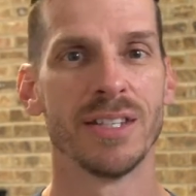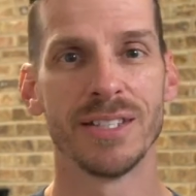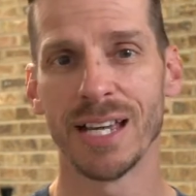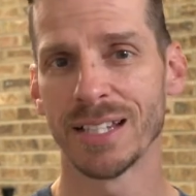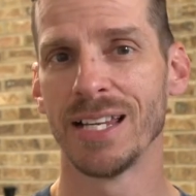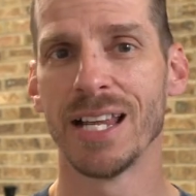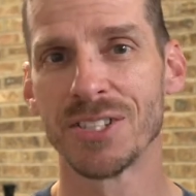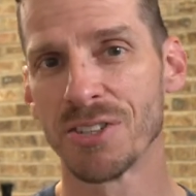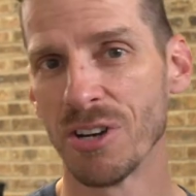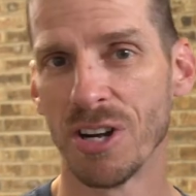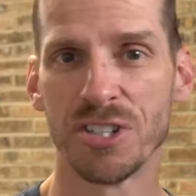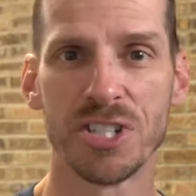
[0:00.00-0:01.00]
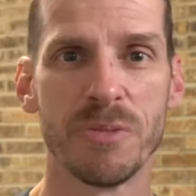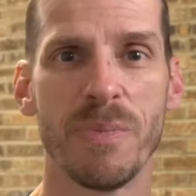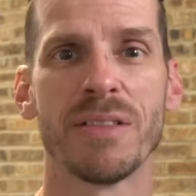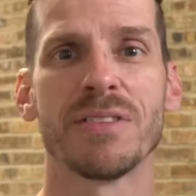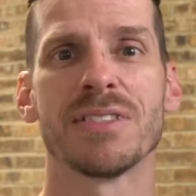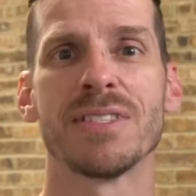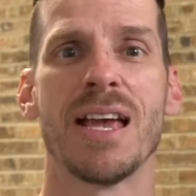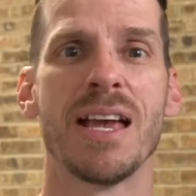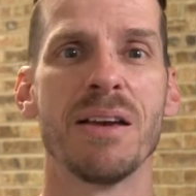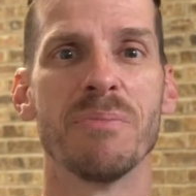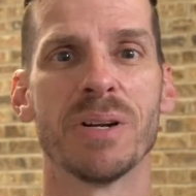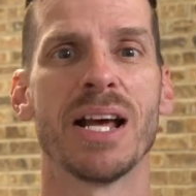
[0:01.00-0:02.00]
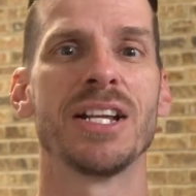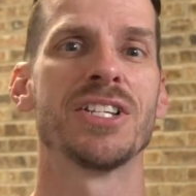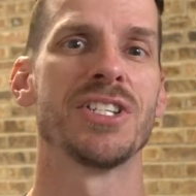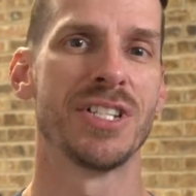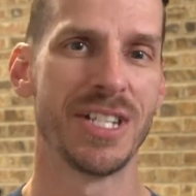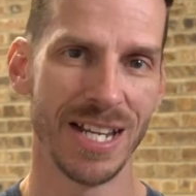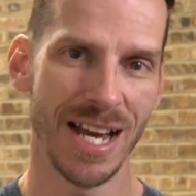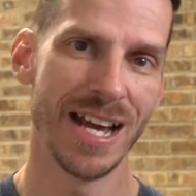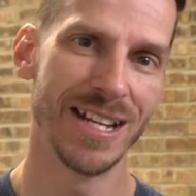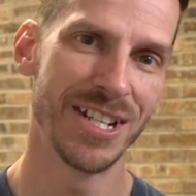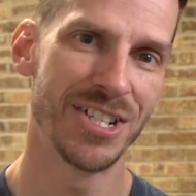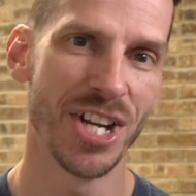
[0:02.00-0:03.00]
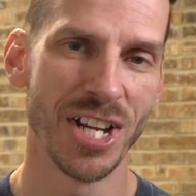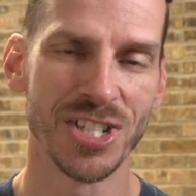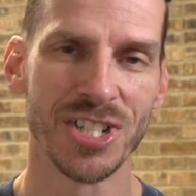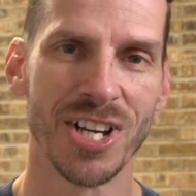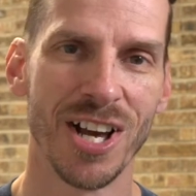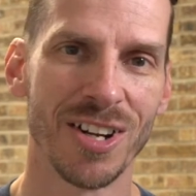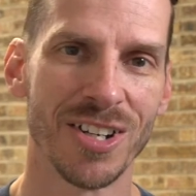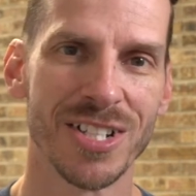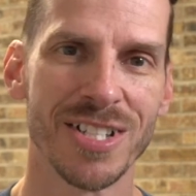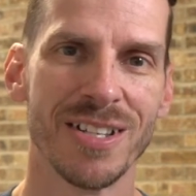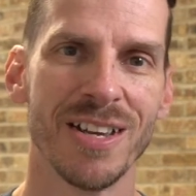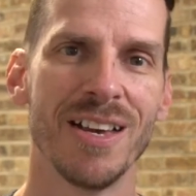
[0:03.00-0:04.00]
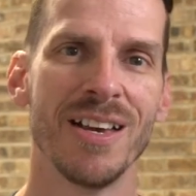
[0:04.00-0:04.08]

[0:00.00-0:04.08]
the techniques are all just about the same, but I did, did I did change the colors.